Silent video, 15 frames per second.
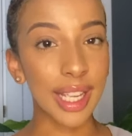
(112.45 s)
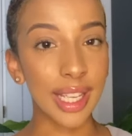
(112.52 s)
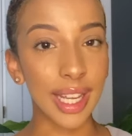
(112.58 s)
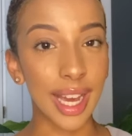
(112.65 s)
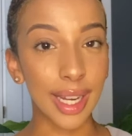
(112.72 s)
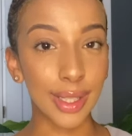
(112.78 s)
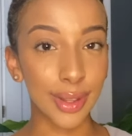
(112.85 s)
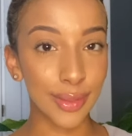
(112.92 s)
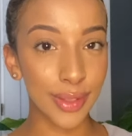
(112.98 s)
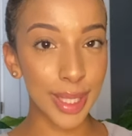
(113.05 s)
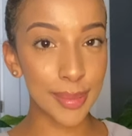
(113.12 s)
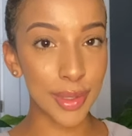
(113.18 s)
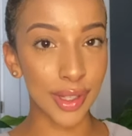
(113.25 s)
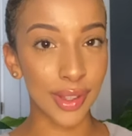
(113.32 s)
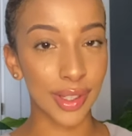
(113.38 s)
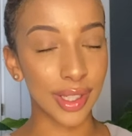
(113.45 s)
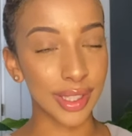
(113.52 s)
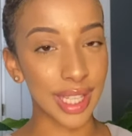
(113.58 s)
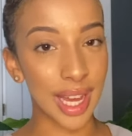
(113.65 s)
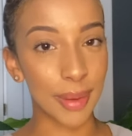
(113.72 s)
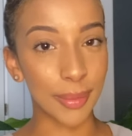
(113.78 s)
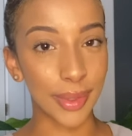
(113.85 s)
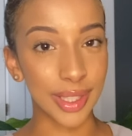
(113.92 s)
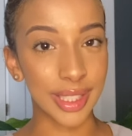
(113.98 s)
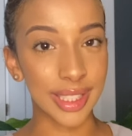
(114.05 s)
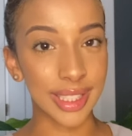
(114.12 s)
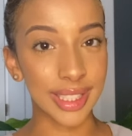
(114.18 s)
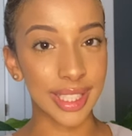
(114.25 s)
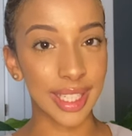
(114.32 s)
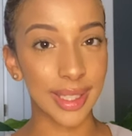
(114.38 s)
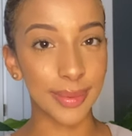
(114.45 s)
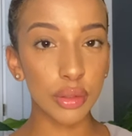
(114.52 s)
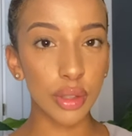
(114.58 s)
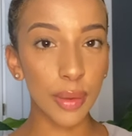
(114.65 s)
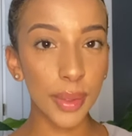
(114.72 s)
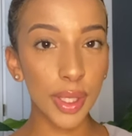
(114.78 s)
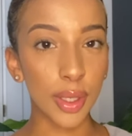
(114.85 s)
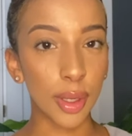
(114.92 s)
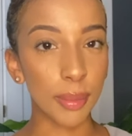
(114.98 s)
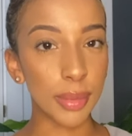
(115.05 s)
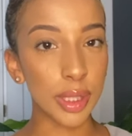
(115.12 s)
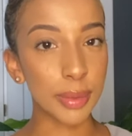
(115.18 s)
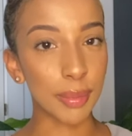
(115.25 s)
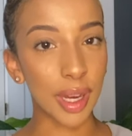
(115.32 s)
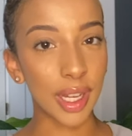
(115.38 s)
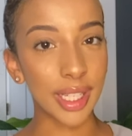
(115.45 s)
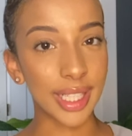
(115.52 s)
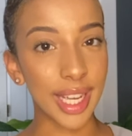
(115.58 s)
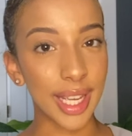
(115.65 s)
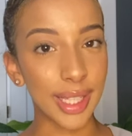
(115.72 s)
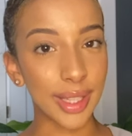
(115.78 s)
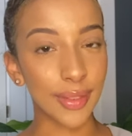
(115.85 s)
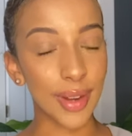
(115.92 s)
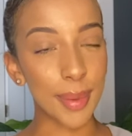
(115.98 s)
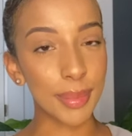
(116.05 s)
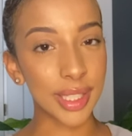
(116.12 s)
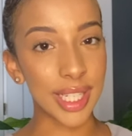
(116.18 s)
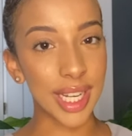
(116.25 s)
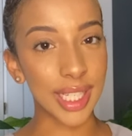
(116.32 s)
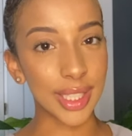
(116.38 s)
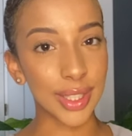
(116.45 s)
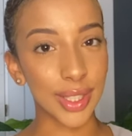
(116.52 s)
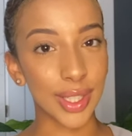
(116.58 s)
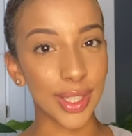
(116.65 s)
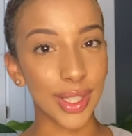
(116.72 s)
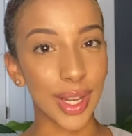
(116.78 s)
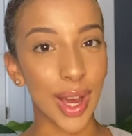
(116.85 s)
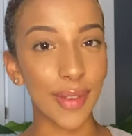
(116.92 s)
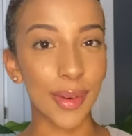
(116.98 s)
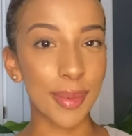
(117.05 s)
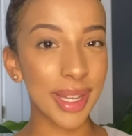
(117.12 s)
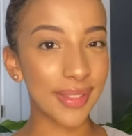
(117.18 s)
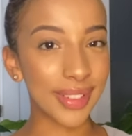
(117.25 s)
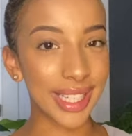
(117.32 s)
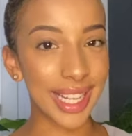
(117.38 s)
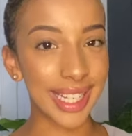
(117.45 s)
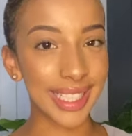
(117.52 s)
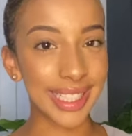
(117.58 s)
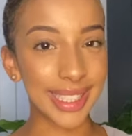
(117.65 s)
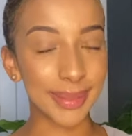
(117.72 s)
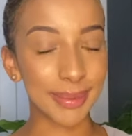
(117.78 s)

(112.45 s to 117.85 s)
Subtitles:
He had three brothers and one sister. Growing up, Smiley gained the reputation of a bit of a ladies'